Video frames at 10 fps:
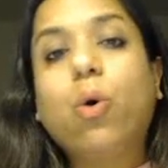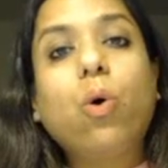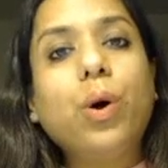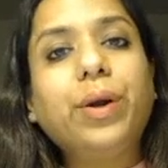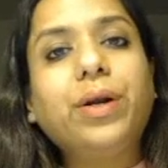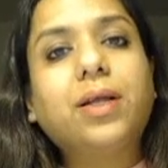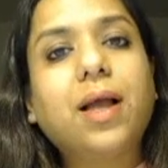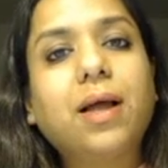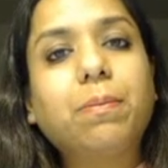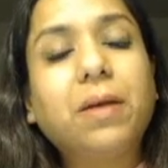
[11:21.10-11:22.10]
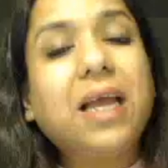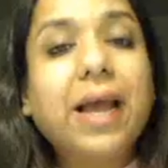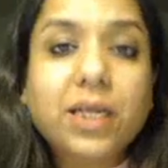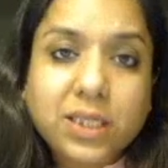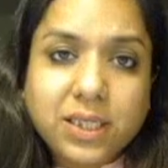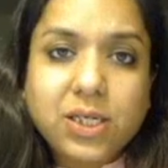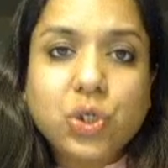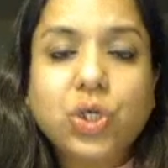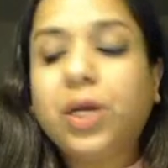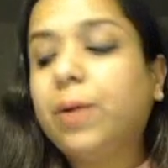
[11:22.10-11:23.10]
or it can be
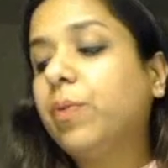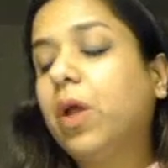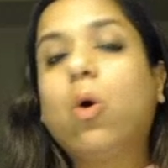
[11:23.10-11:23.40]
HCG,